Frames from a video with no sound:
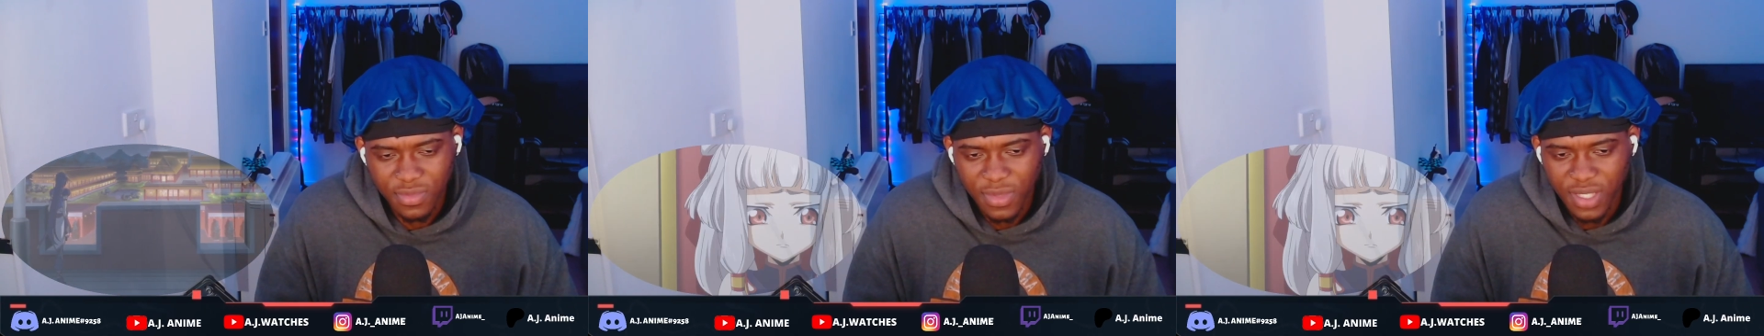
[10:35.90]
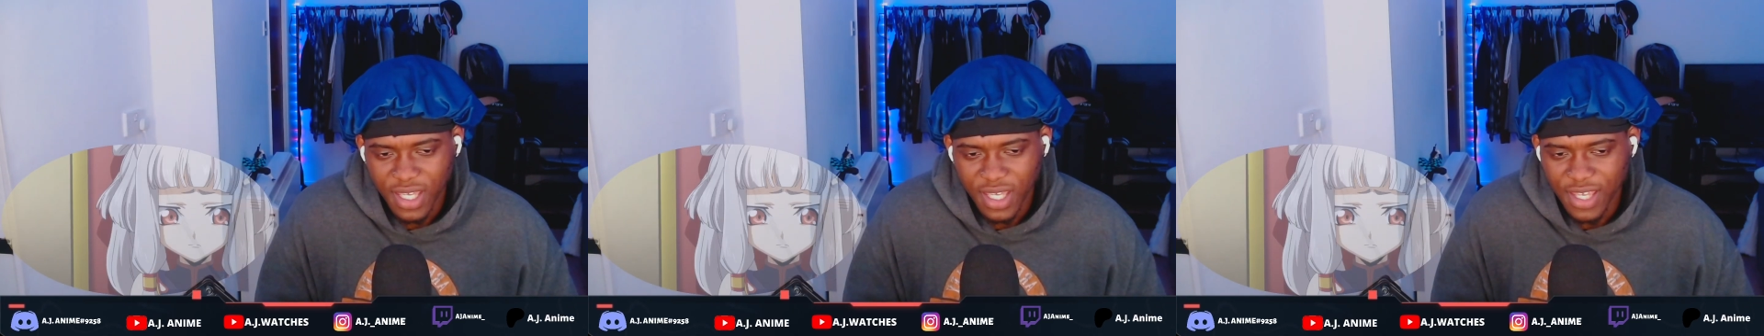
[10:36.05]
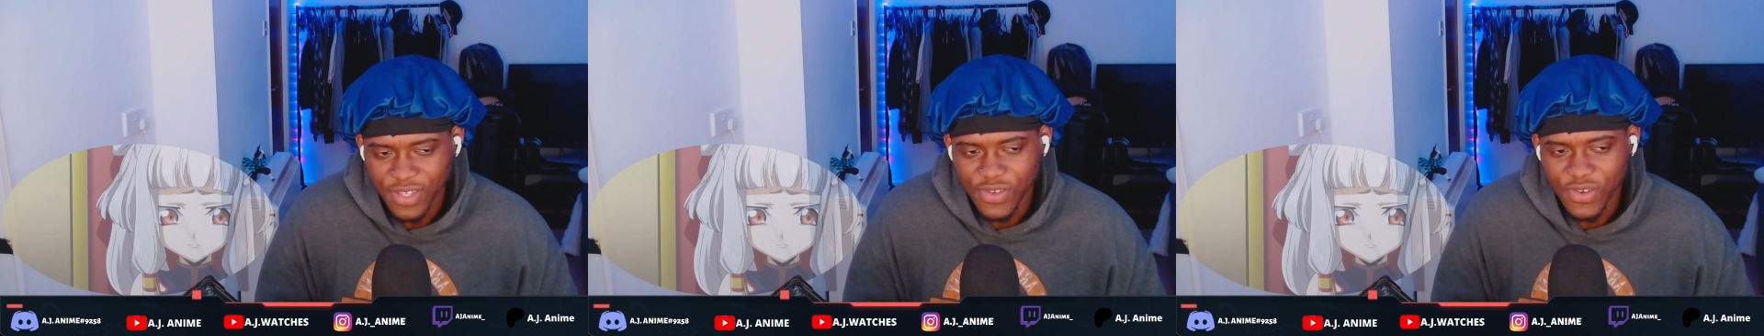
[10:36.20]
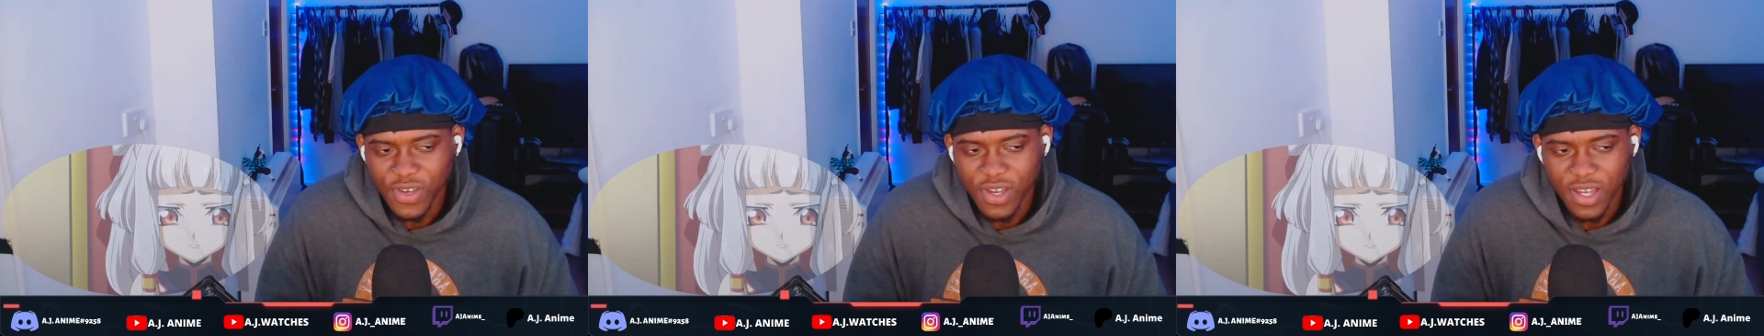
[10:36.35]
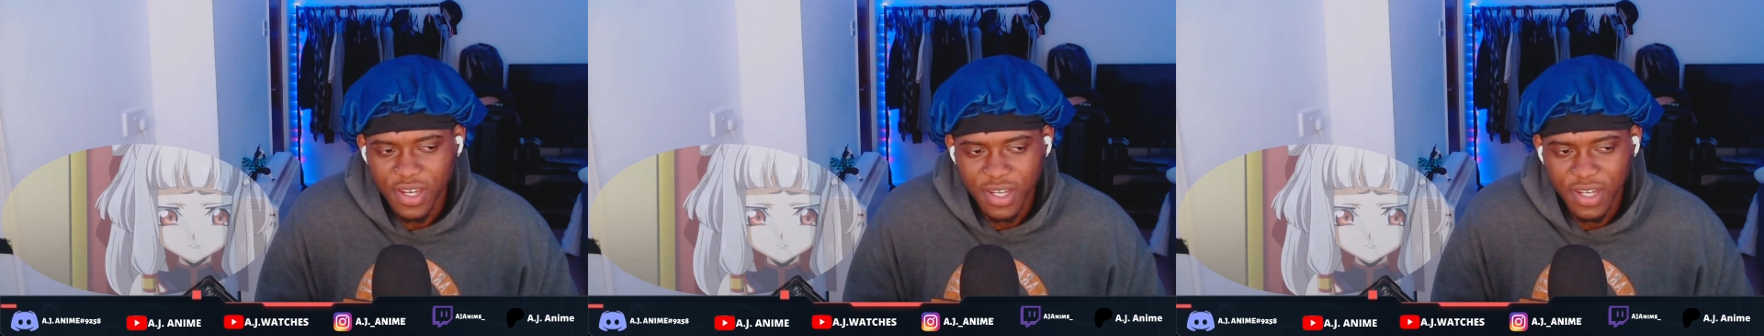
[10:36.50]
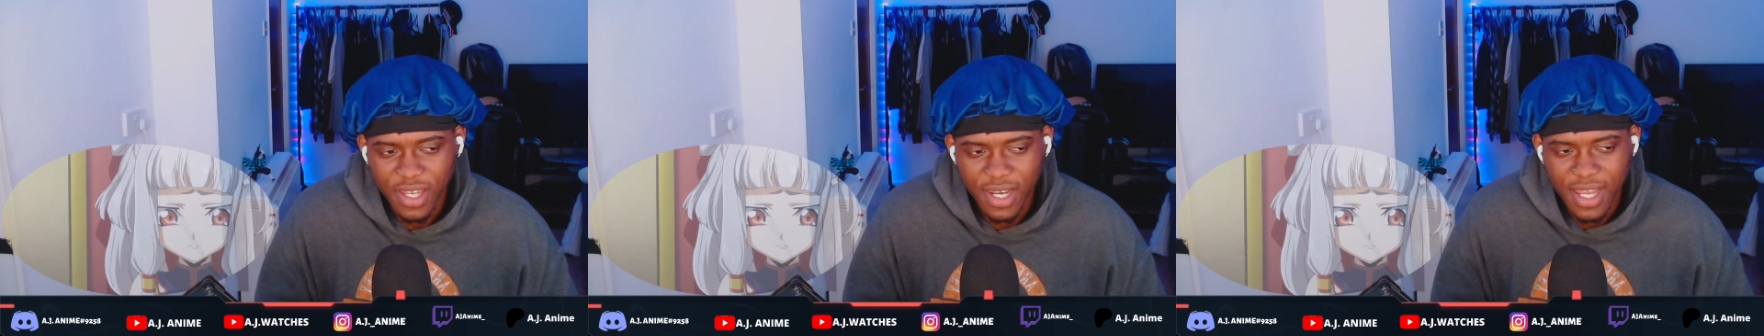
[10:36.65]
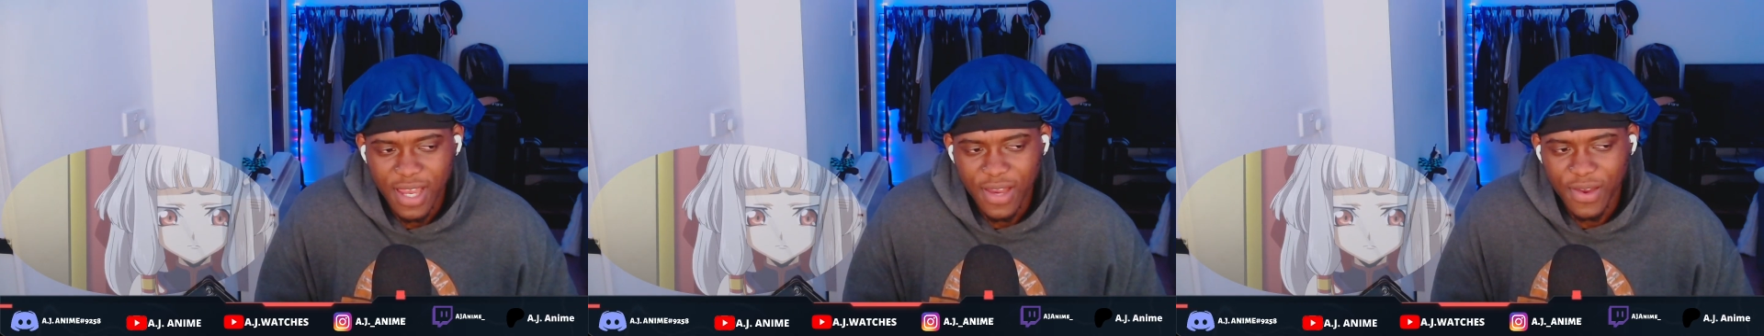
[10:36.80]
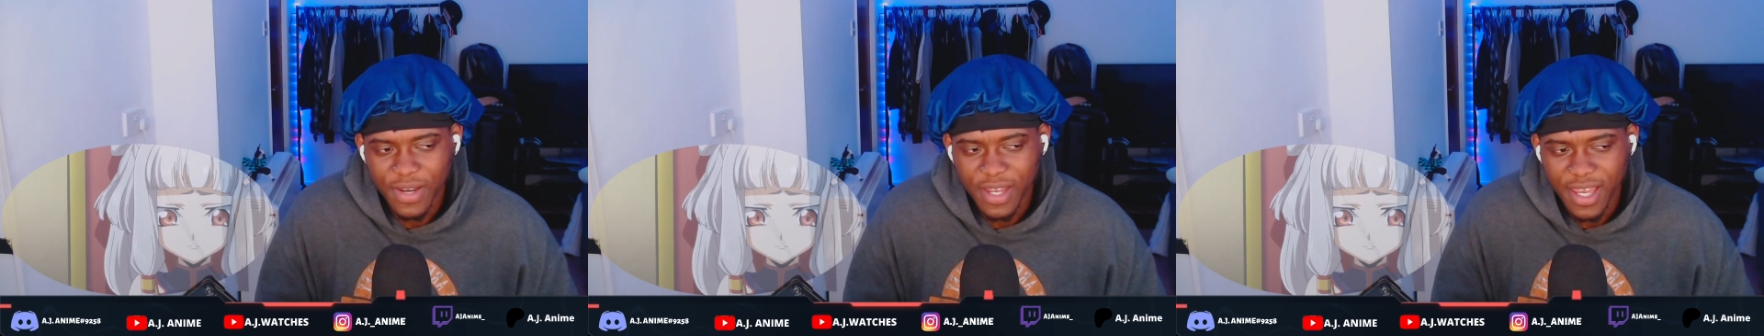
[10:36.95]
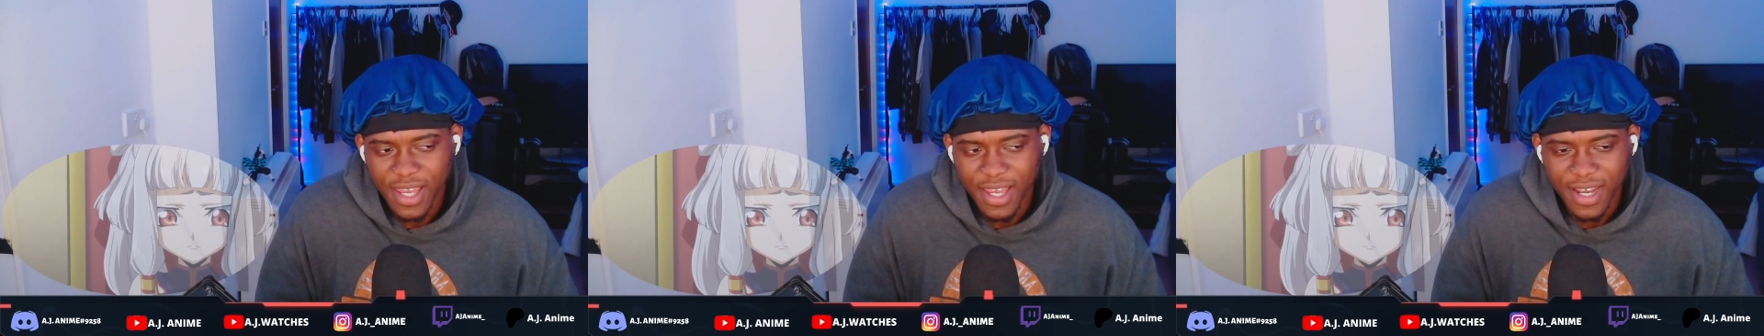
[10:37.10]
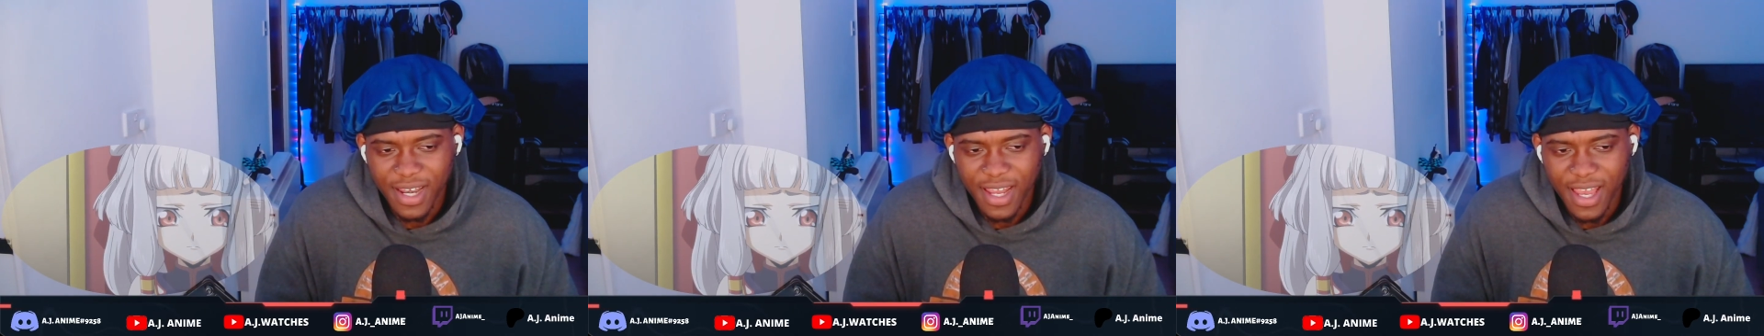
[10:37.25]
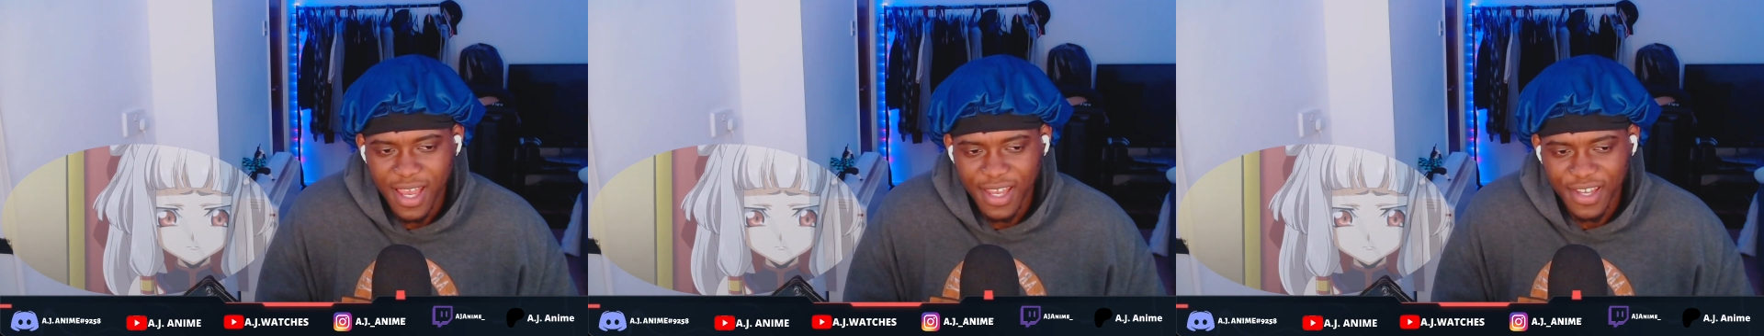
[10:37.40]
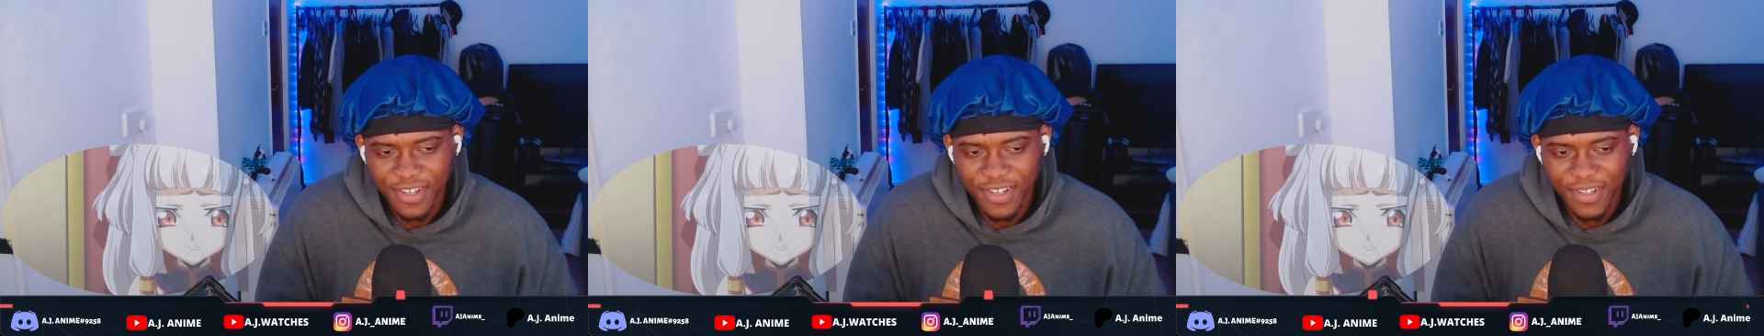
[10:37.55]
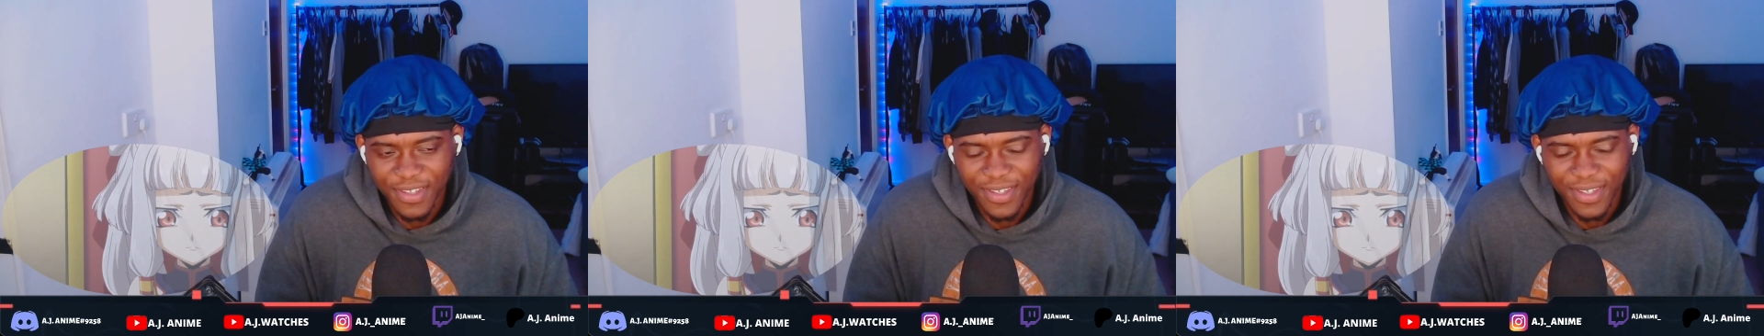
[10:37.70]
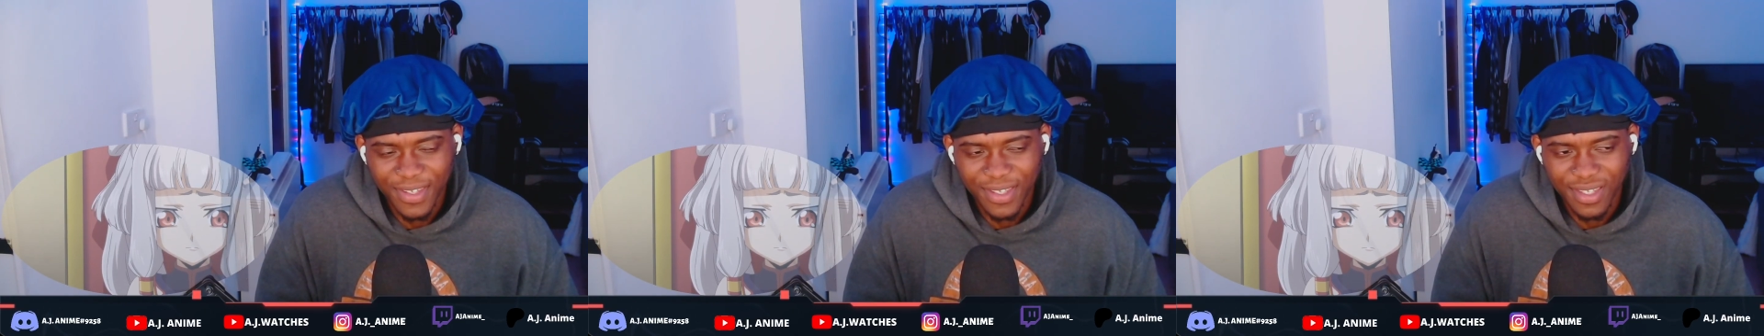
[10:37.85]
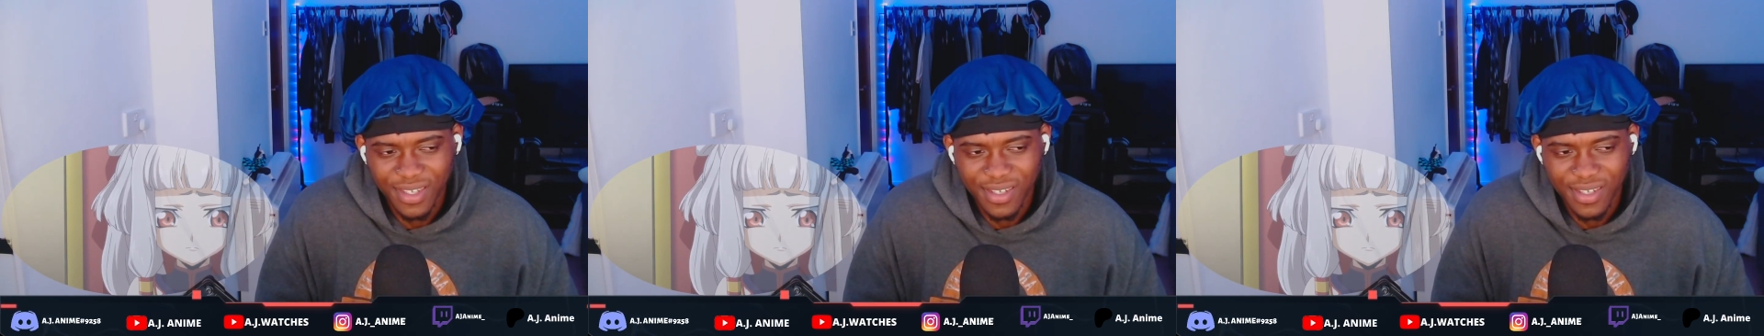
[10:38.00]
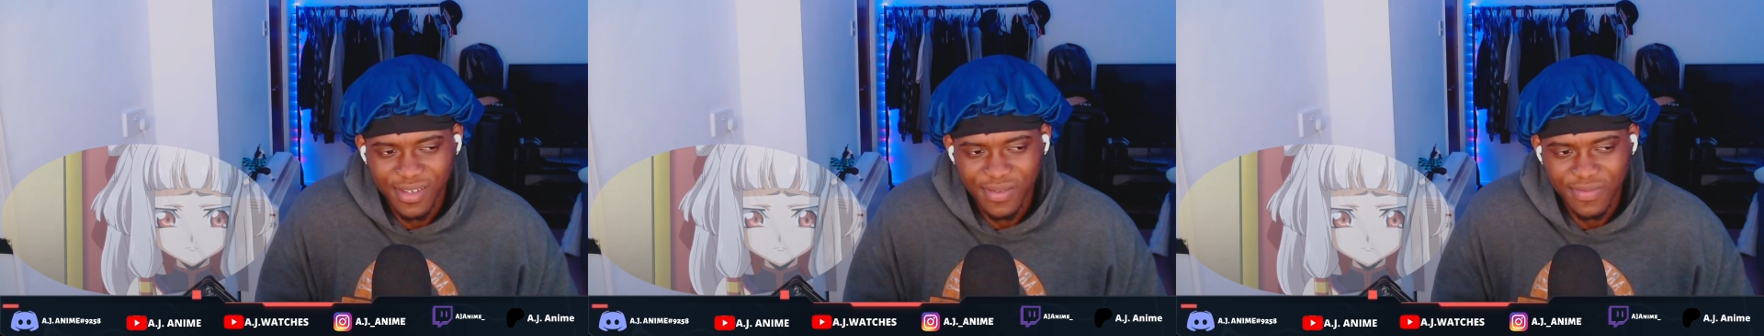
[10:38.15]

And you can't allow that alliance.